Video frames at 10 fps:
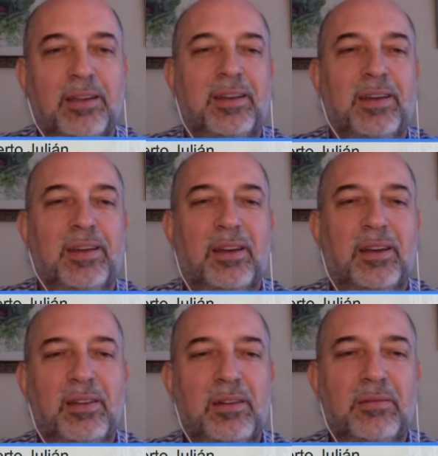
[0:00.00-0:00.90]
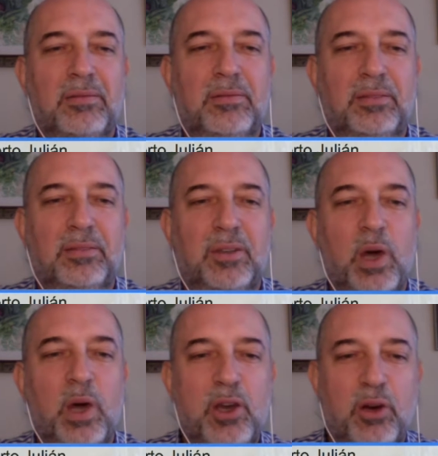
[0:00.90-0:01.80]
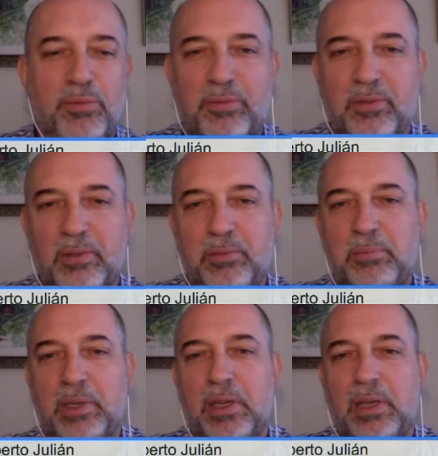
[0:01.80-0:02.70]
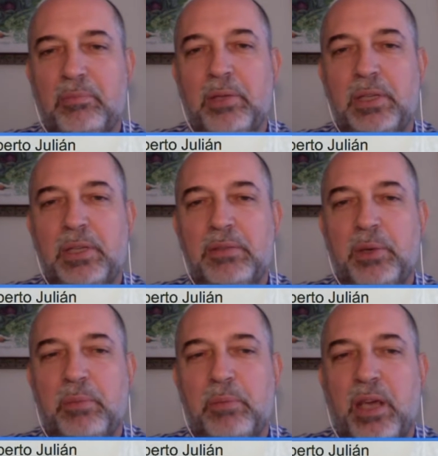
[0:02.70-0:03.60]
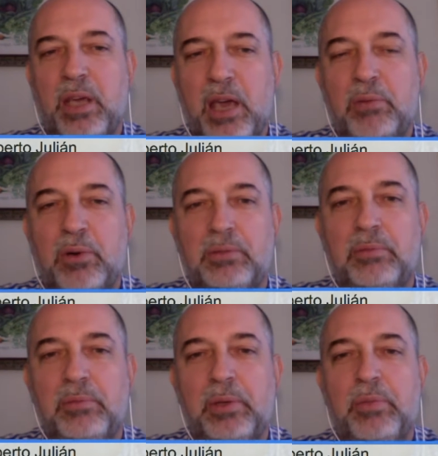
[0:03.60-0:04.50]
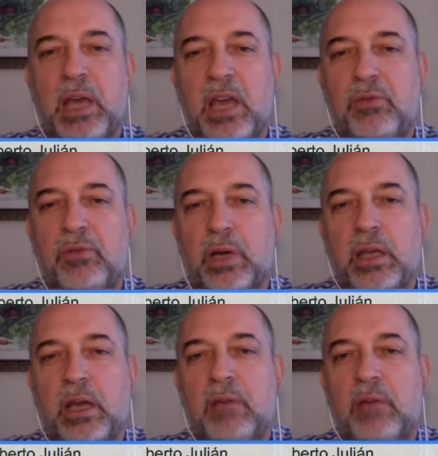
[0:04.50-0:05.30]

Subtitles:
way of this behavior I have,